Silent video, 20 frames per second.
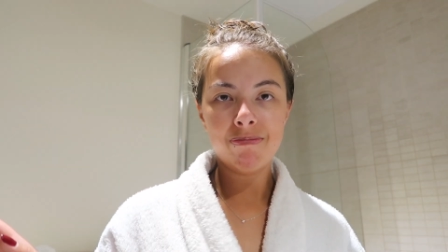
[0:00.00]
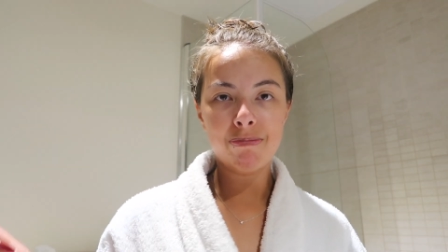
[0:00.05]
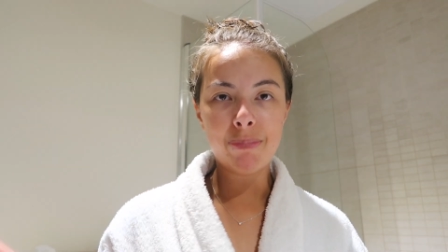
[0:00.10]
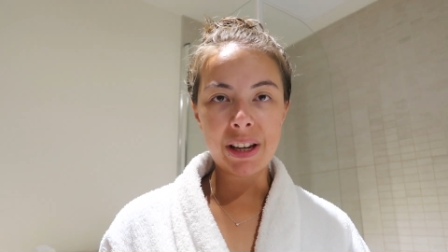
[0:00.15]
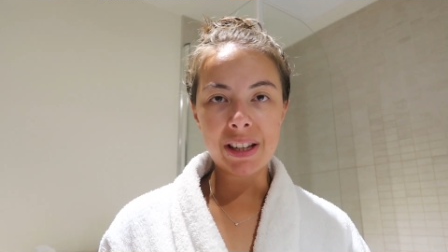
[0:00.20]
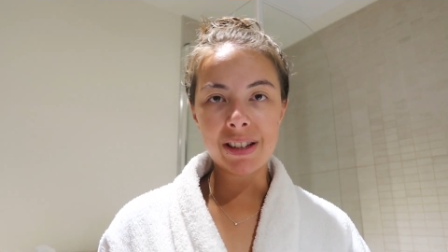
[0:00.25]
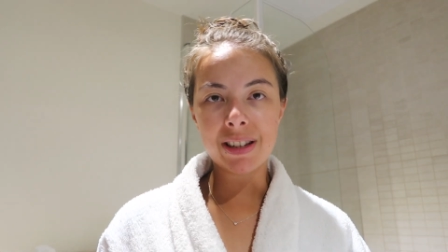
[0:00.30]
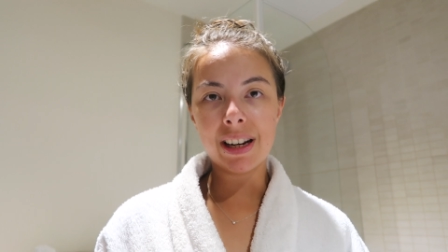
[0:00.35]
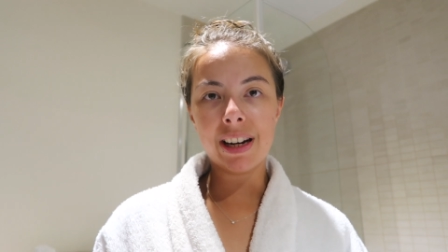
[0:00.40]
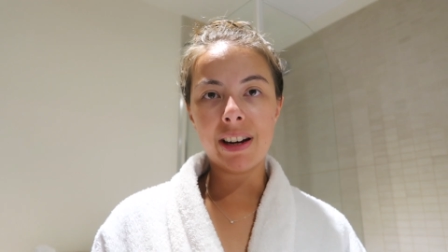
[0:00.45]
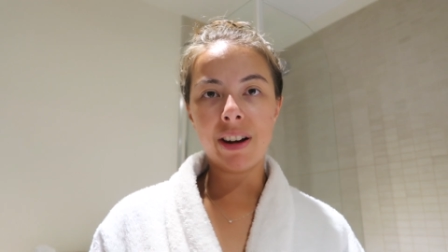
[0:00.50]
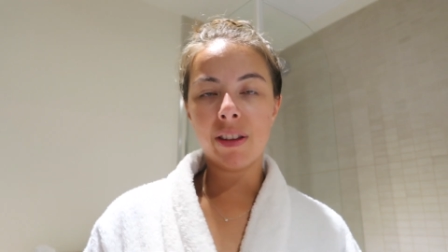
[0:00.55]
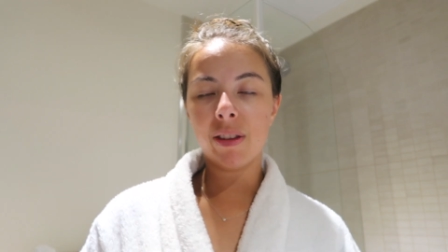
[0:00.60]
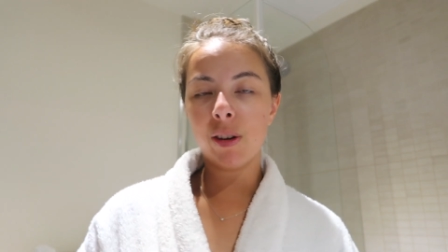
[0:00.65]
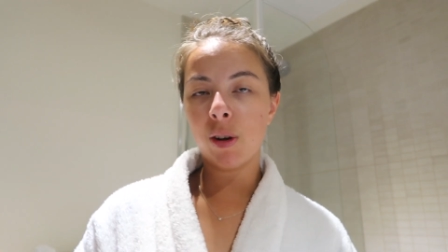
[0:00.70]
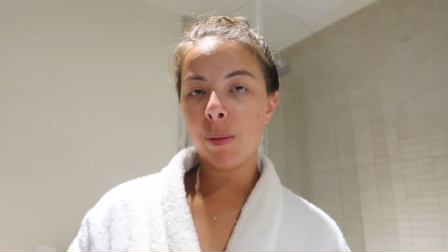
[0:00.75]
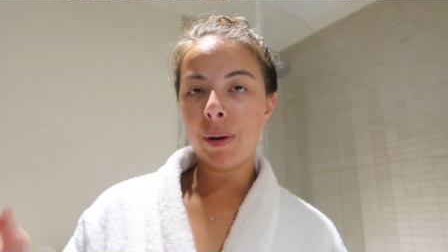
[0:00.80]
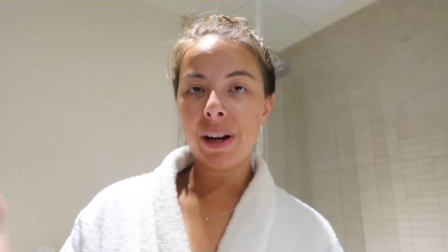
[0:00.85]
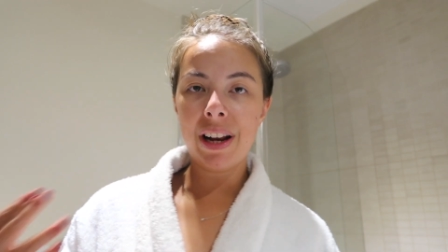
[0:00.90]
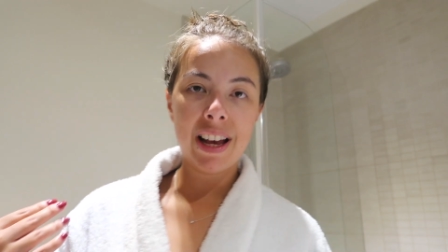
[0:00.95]
basically
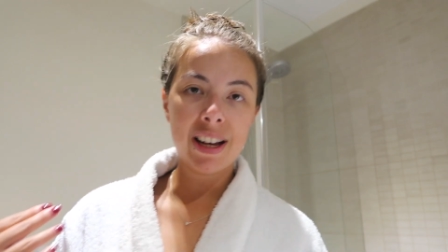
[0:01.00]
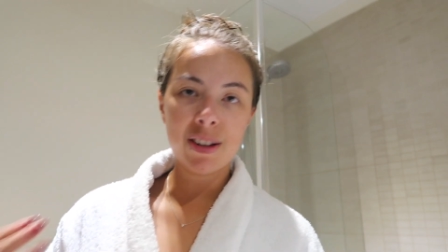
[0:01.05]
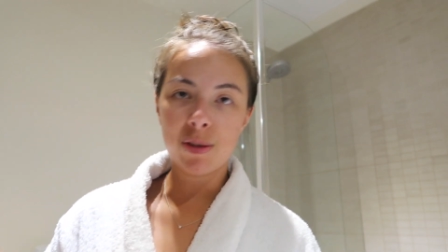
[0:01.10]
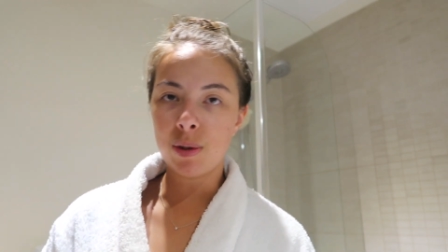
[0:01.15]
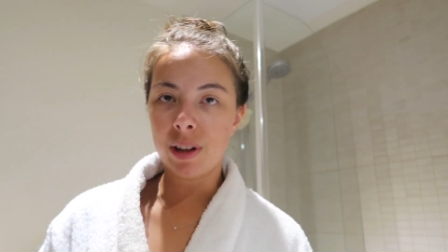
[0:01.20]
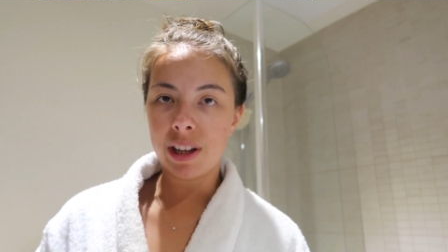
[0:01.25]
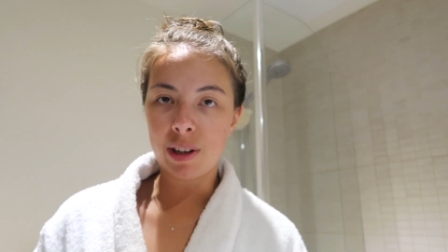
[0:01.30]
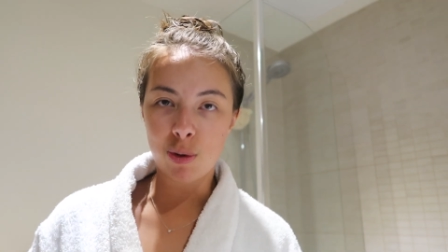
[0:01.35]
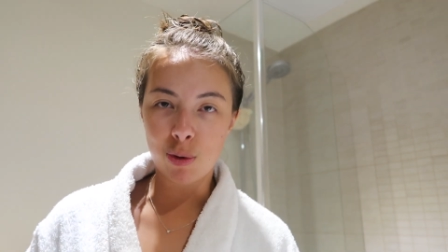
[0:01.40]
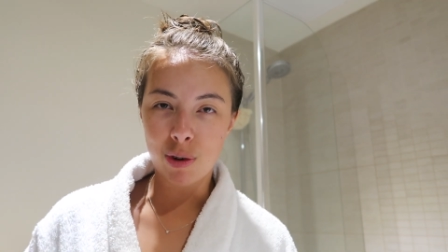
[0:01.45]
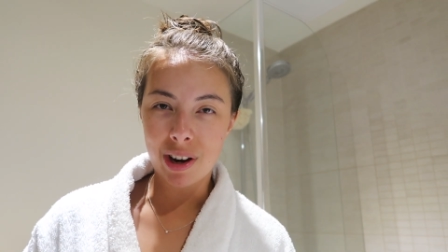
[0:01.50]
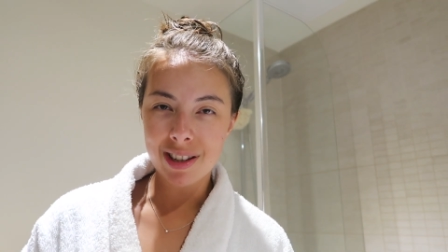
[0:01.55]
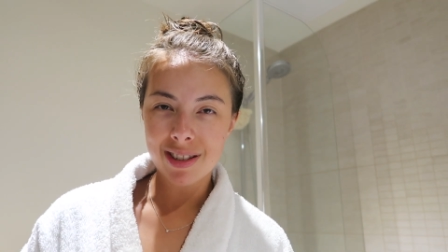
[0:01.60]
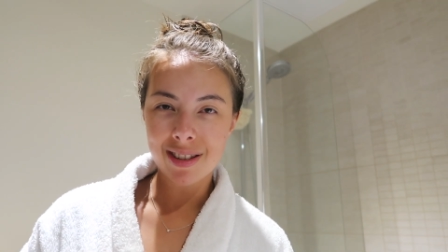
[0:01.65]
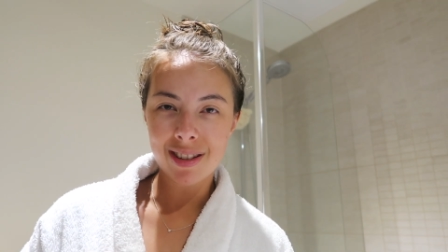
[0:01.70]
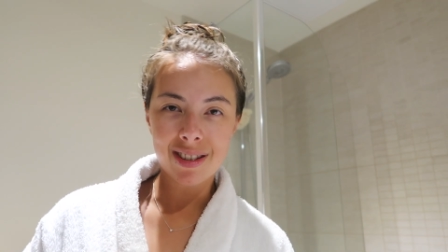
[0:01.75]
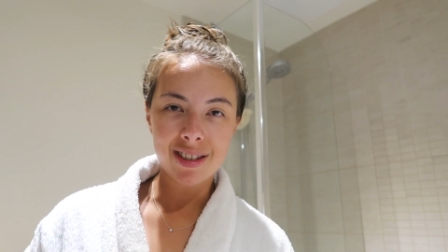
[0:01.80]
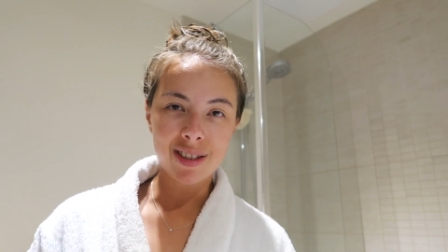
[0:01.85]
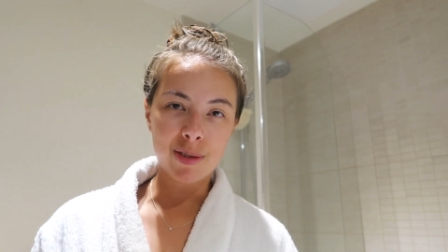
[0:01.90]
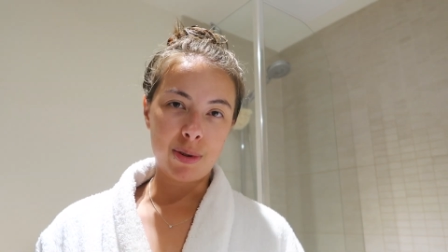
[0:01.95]
nothing on my legs or like
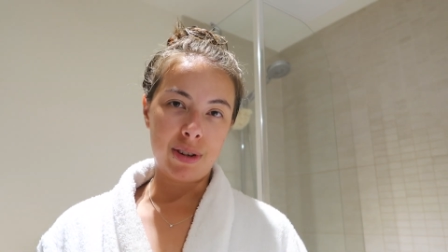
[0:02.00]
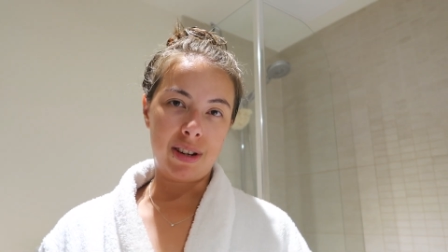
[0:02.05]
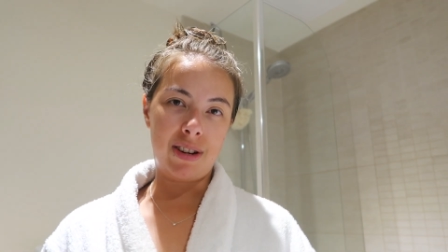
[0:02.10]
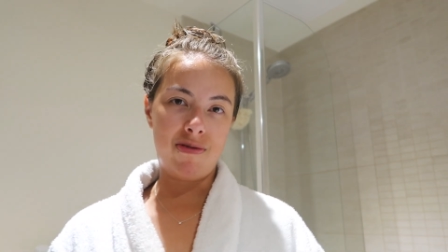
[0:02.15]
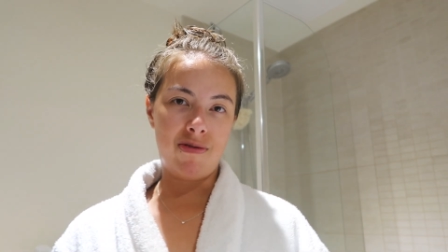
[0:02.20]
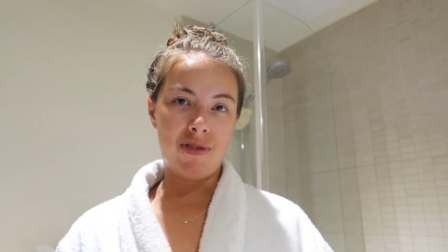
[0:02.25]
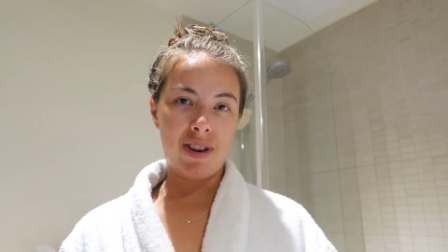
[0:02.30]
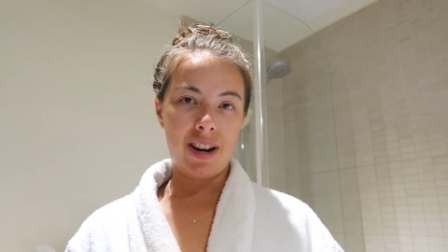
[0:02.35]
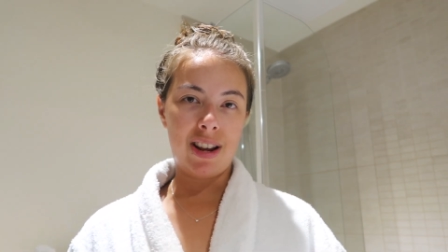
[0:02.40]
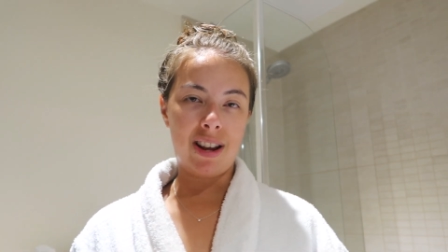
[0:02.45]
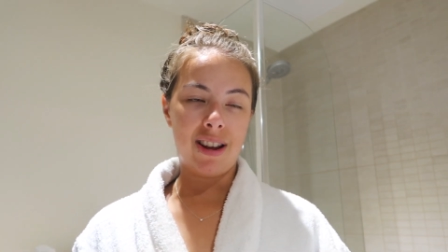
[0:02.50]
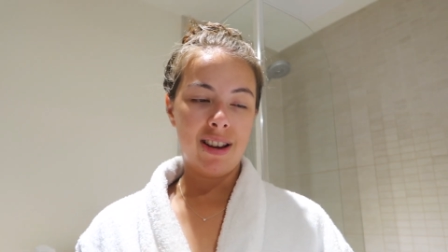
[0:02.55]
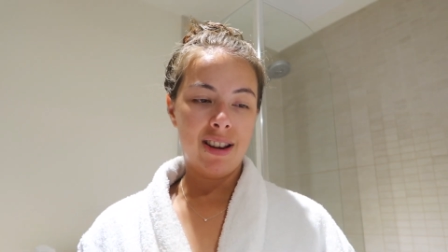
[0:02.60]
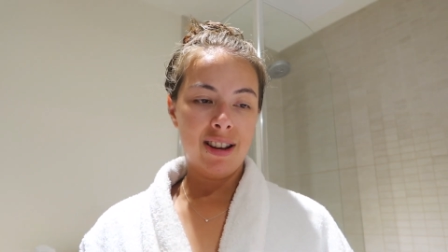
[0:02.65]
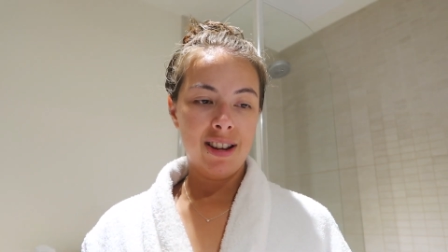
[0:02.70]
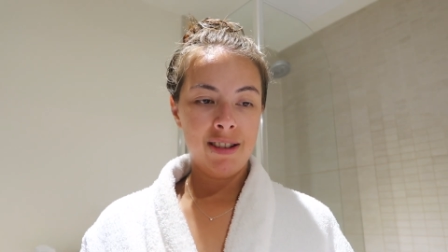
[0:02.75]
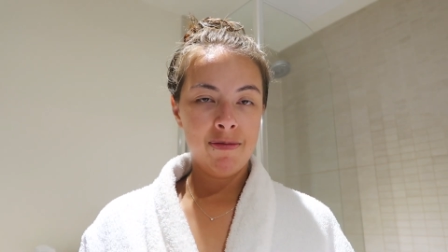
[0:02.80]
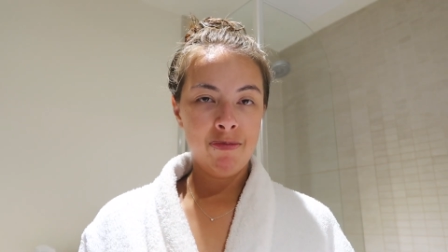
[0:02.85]
dresses. So it didn't really,